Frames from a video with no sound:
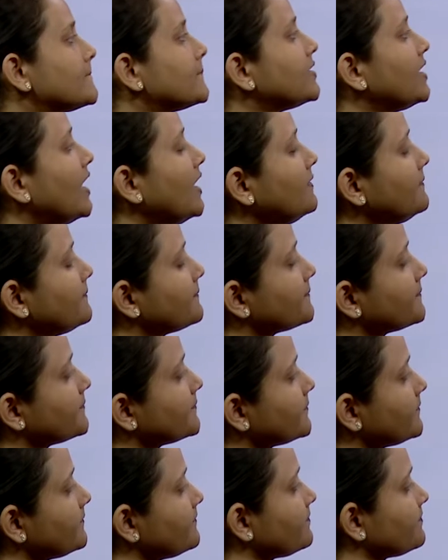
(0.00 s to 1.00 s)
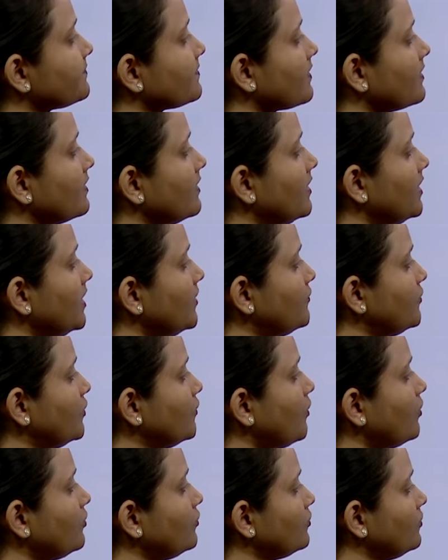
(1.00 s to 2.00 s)
Done? If you
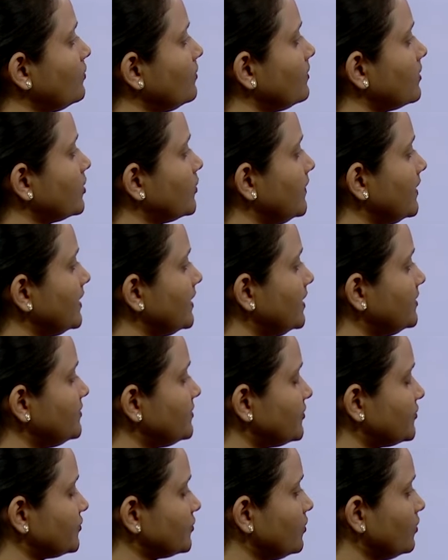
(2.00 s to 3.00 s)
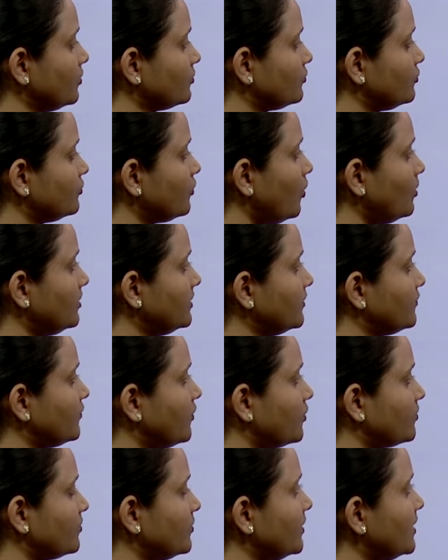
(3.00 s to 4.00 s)
want to quickly just go through all the
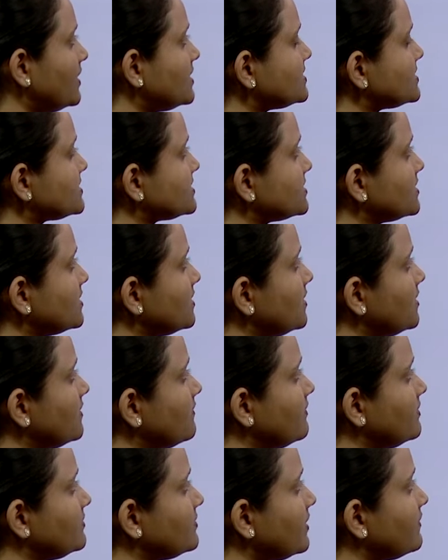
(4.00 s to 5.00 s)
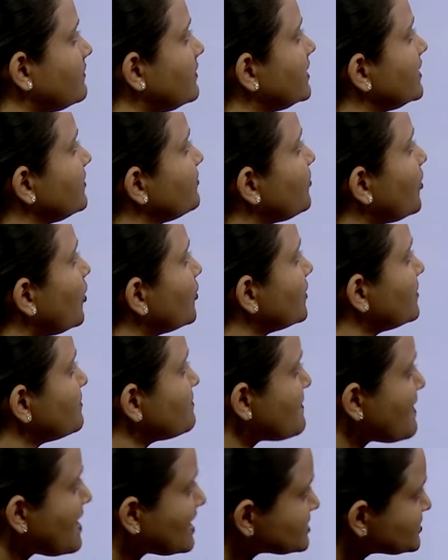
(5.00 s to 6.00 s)
formulas which are very important,
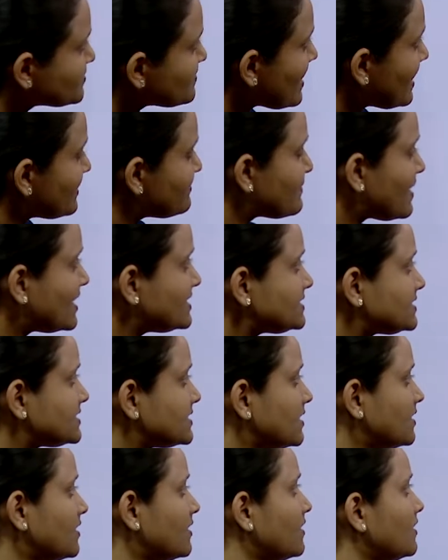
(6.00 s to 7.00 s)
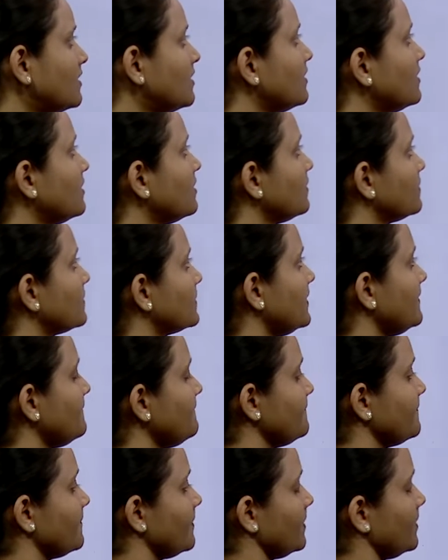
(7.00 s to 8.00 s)
mass by mass. Okay,
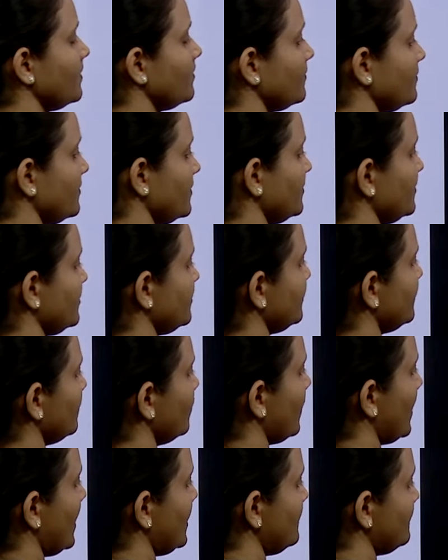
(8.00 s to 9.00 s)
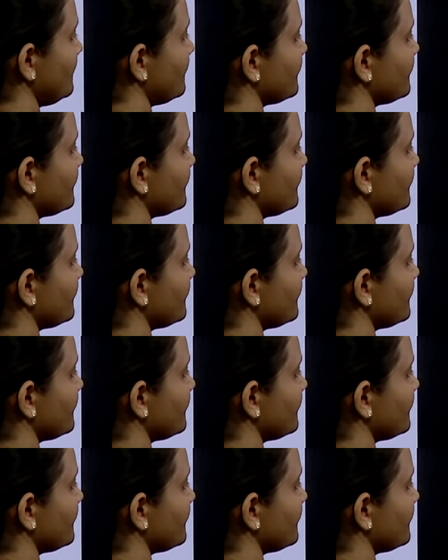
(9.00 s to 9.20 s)
this is the one.